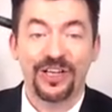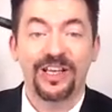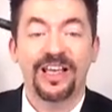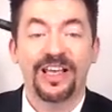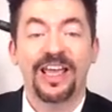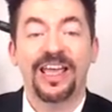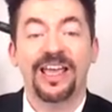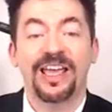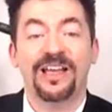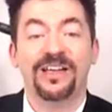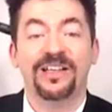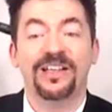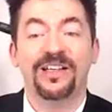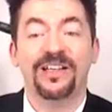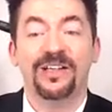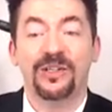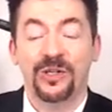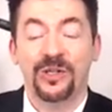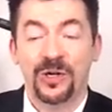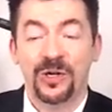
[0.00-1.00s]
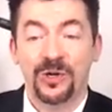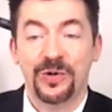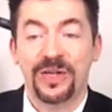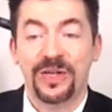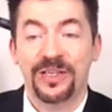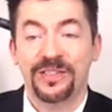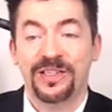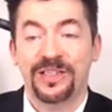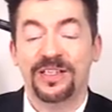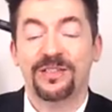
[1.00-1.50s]
And no
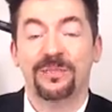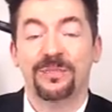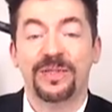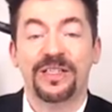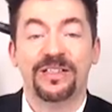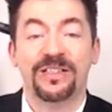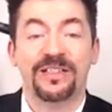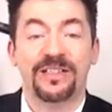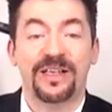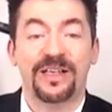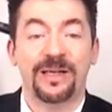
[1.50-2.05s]
SSPTM.